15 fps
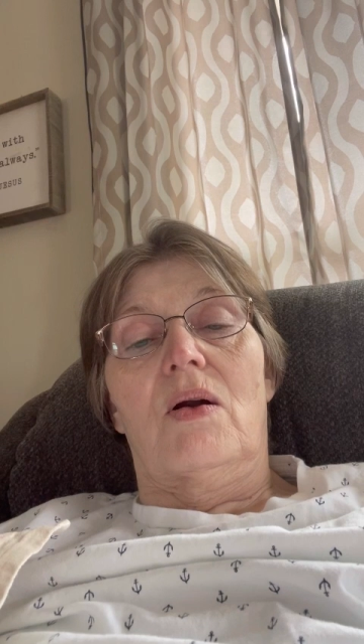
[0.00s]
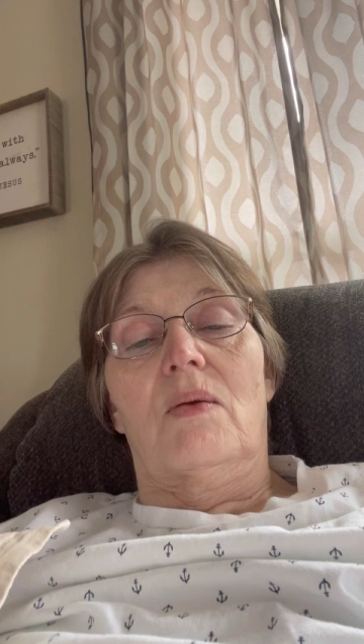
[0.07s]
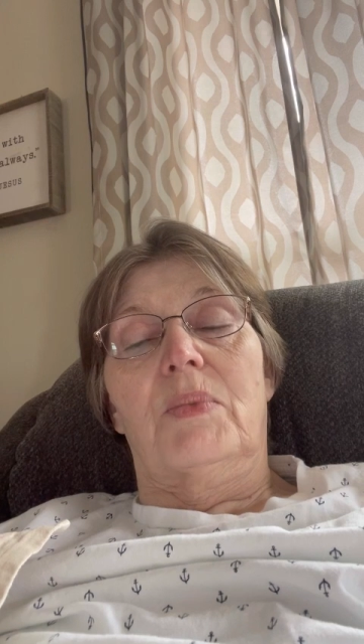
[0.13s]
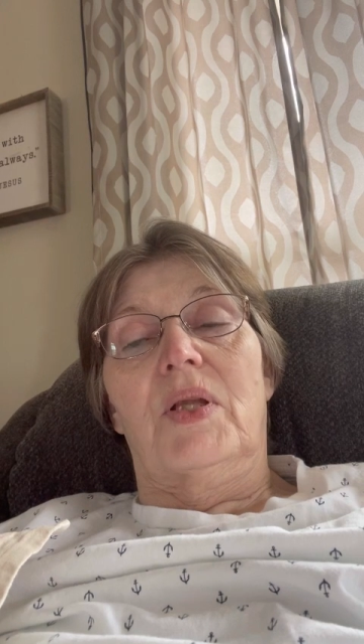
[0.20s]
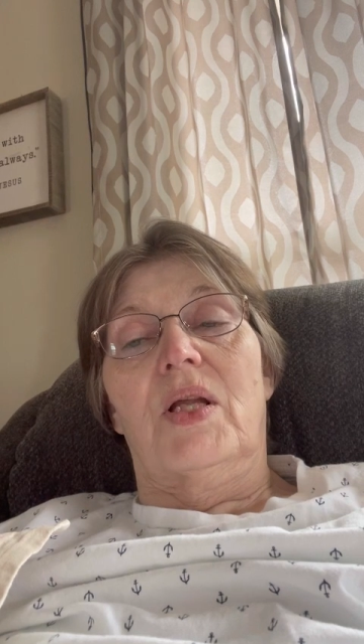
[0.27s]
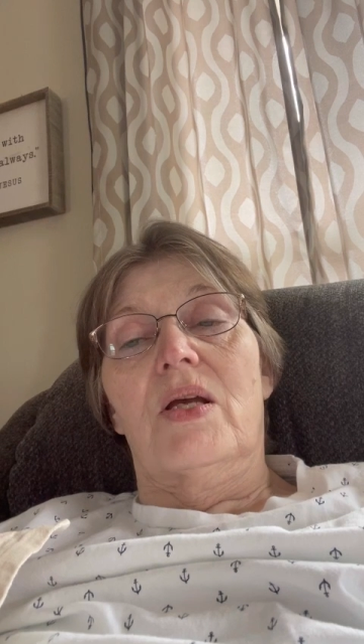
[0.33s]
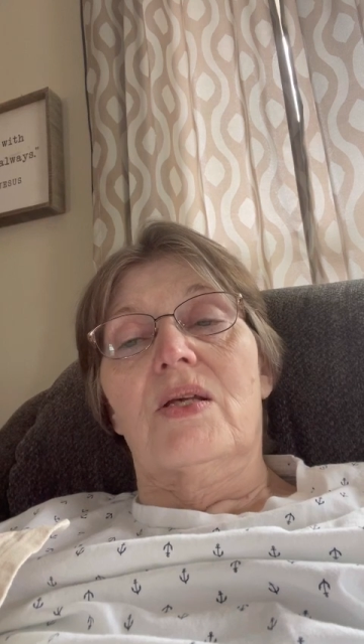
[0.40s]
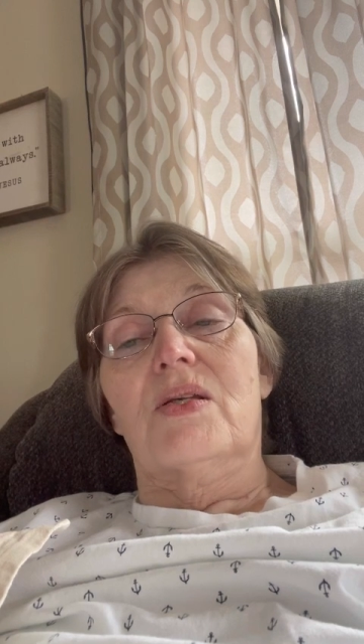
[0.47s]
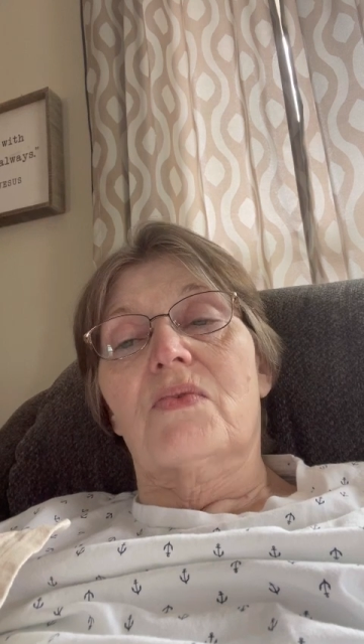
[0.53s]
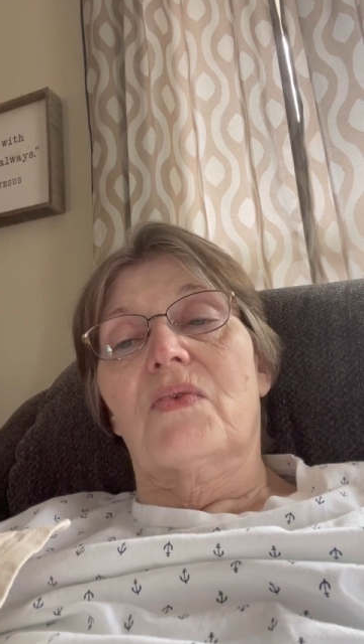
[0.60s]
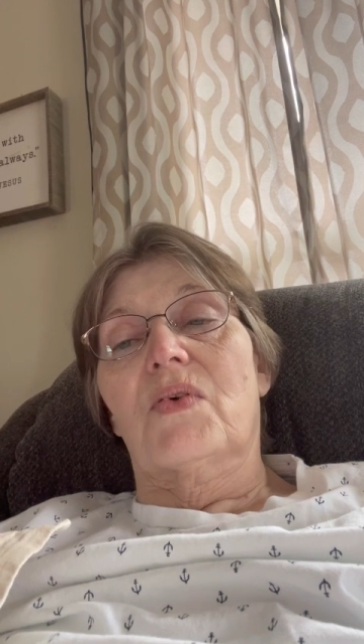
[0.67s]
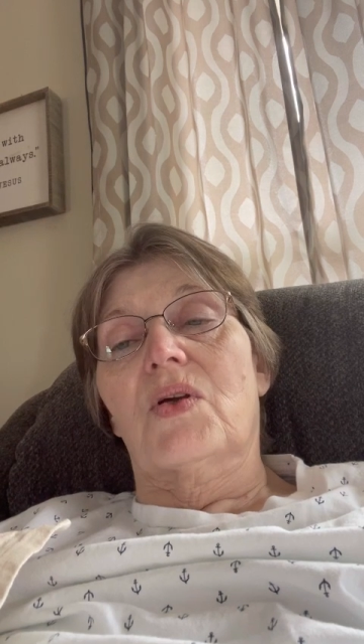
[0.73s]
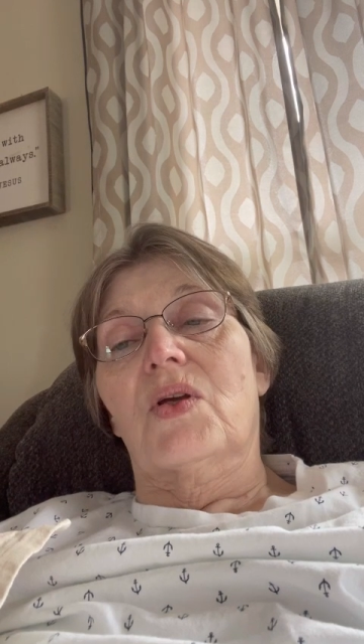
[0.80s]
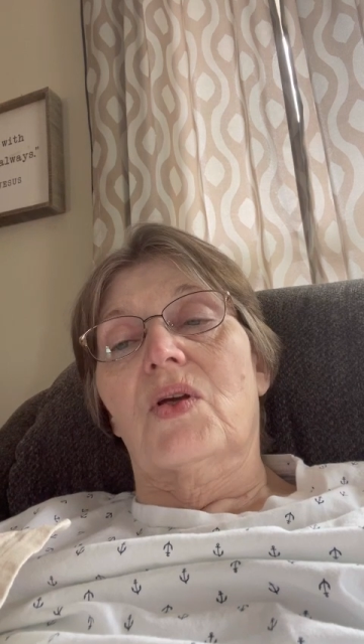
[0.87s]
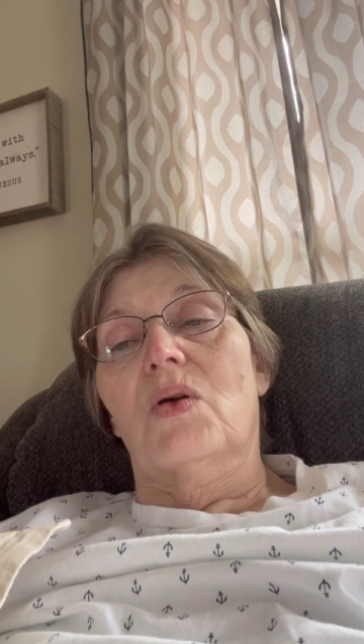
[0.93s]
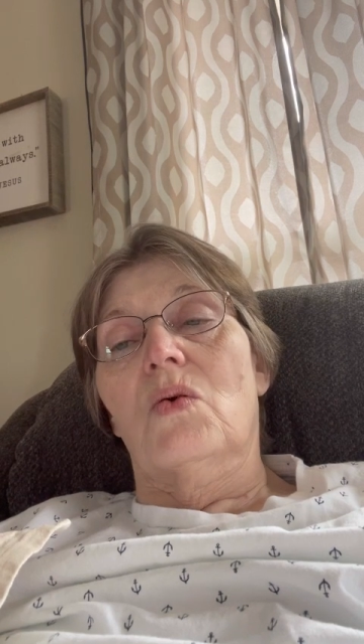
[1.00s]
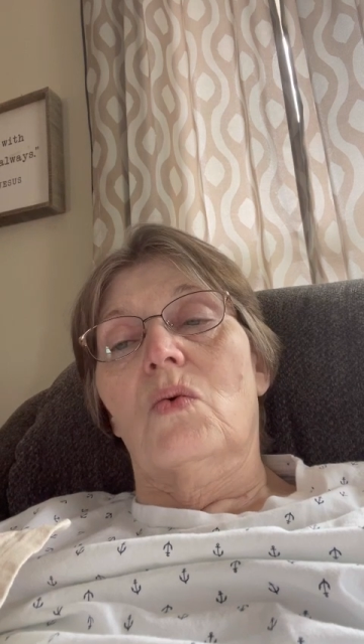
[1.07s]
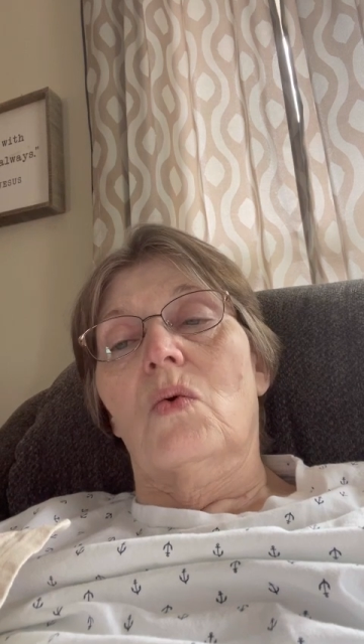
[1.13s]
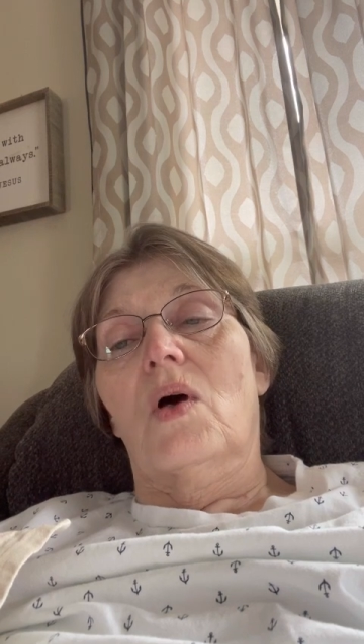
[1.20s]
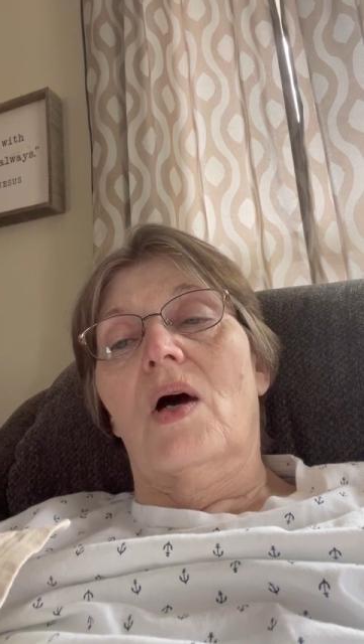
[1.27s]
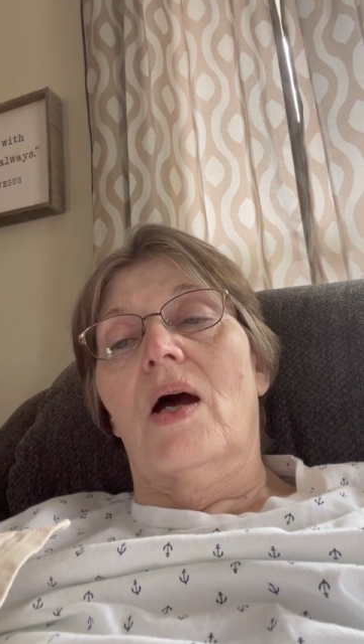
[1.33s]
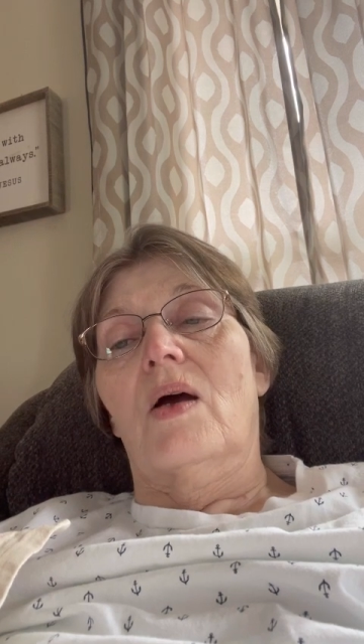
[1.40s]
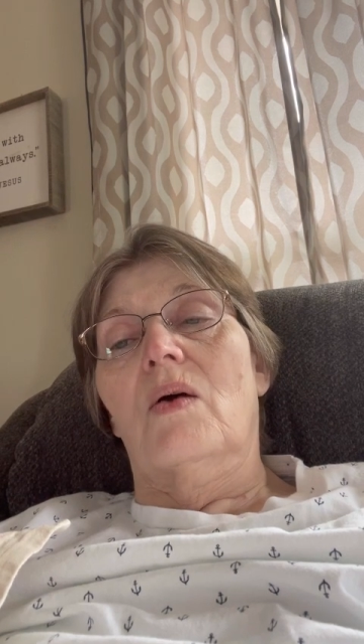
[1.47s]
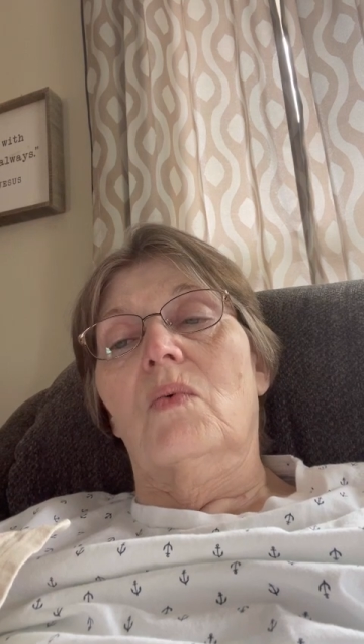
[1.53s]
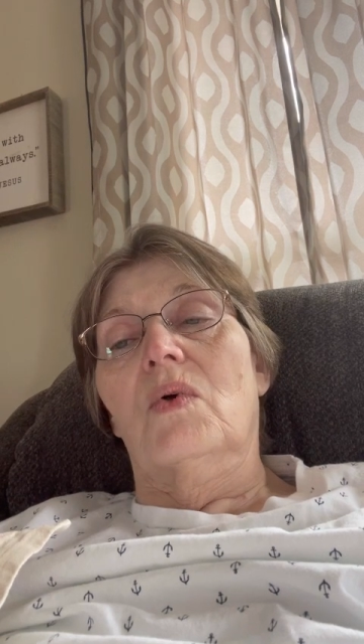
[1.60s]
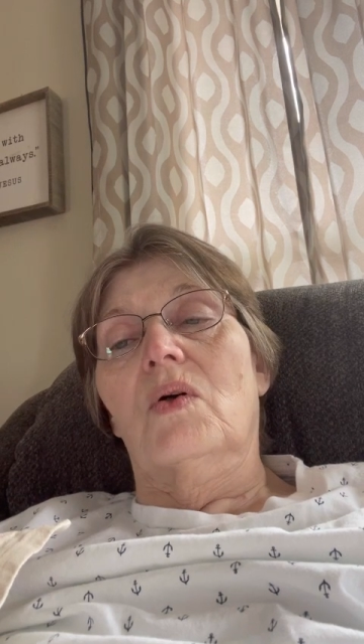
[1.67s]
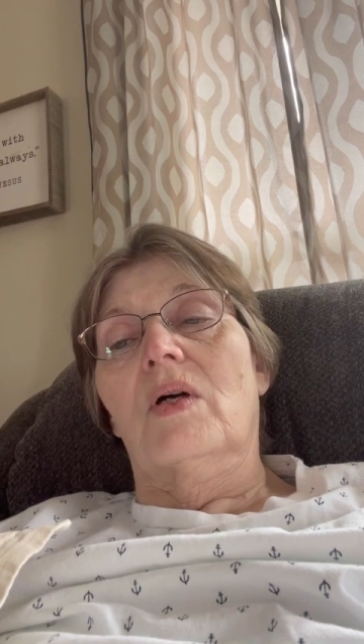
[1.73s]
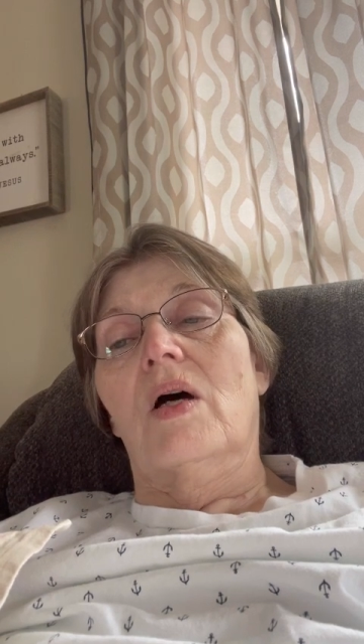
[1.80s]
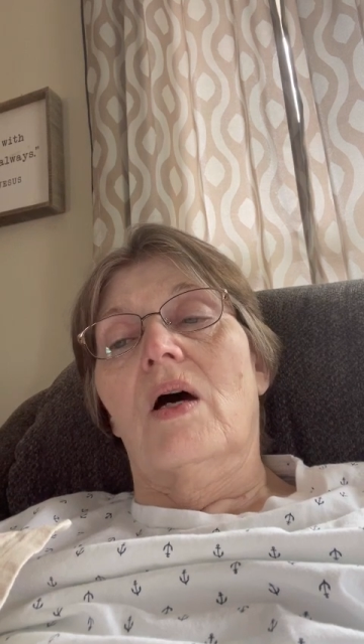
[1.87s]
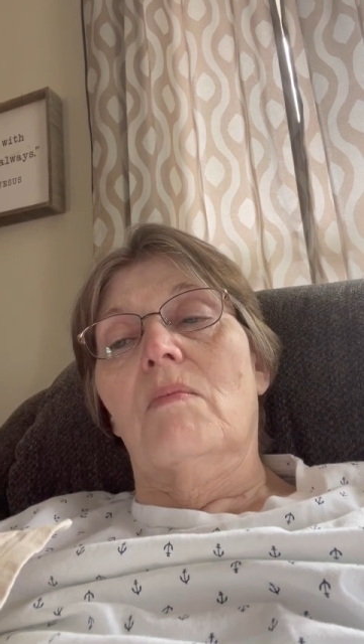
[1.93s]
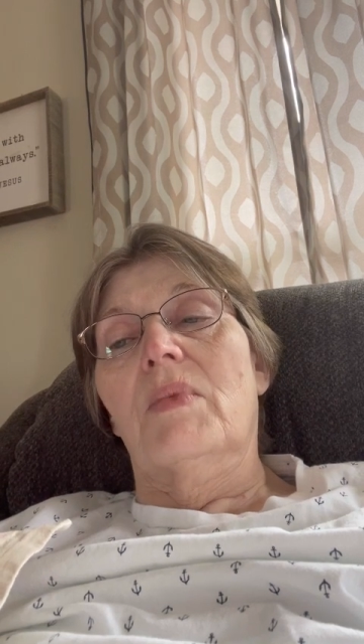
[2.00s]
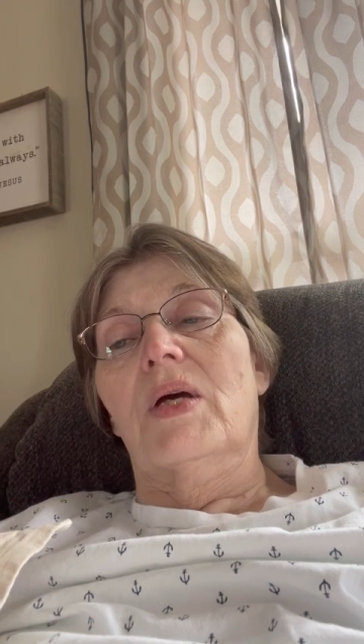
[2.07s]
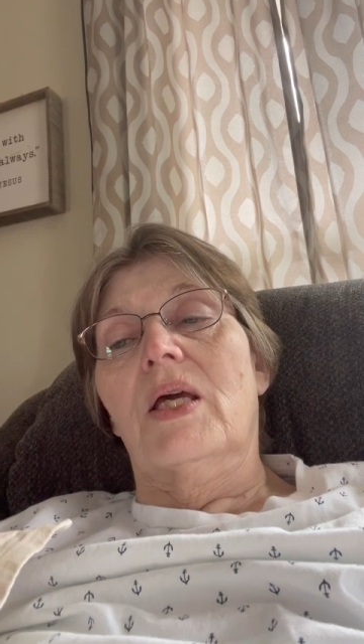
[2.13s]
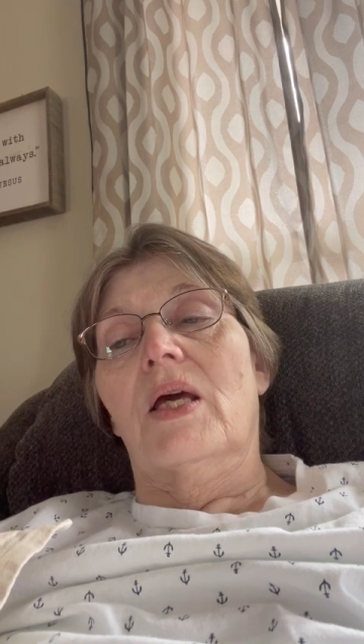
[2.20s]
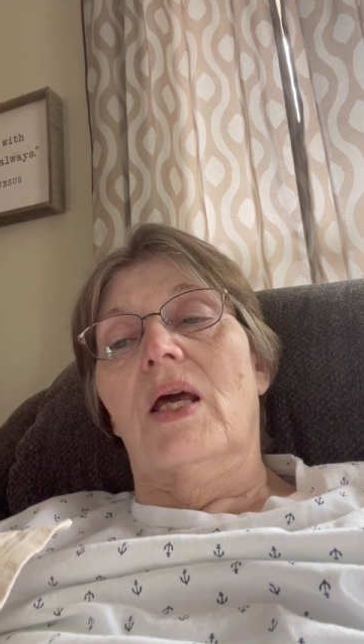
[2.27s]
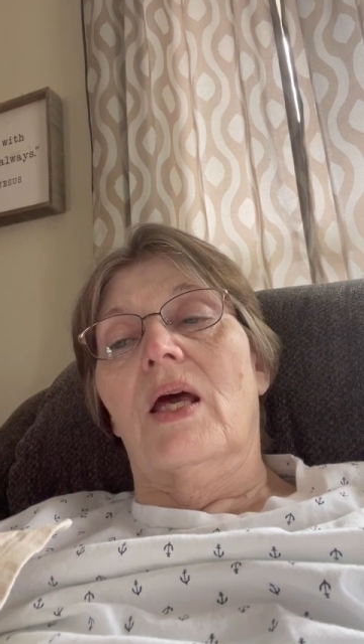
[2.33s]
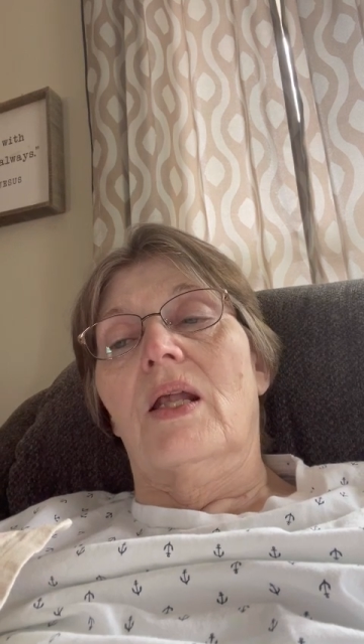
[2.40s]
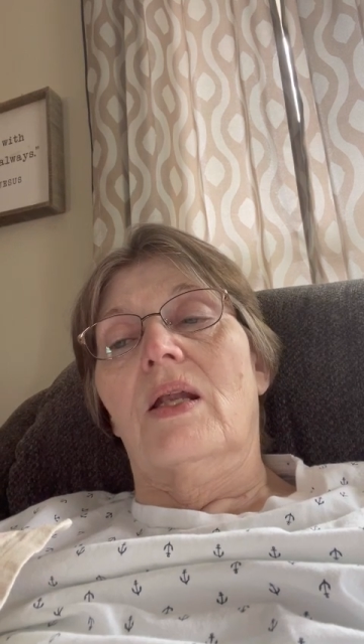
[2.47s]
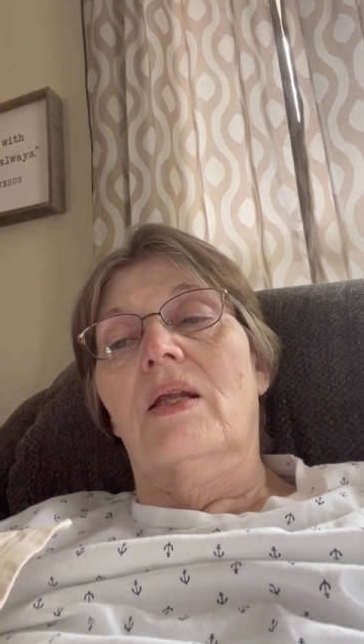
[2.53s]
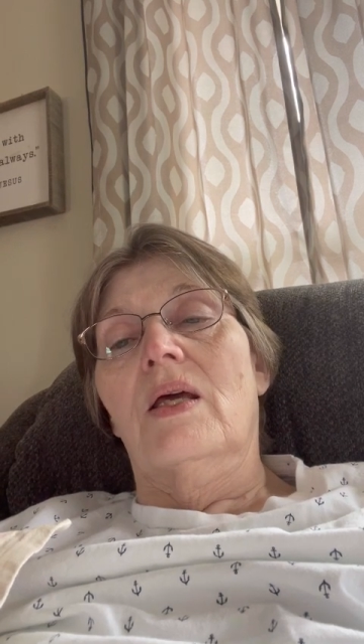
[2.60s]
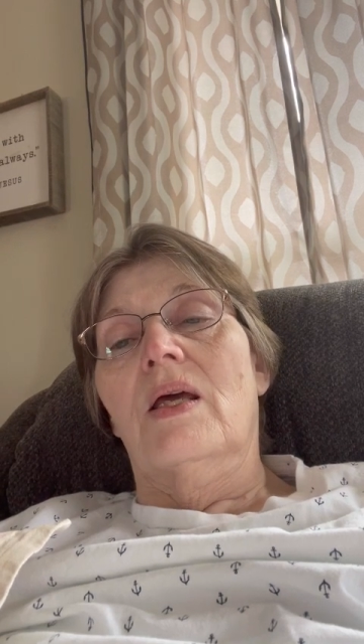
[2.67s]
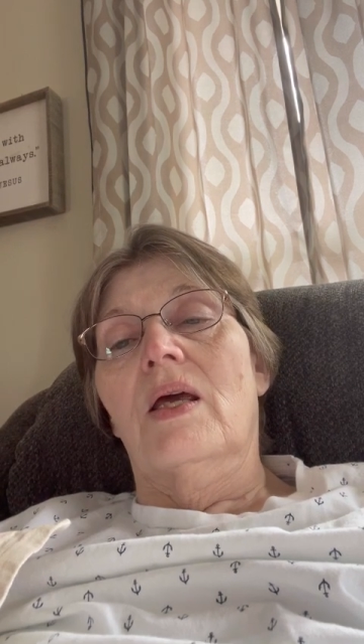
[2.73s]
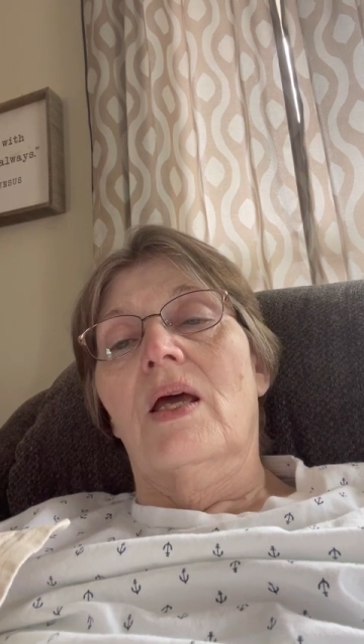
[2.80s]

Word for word: a place for you, I will come again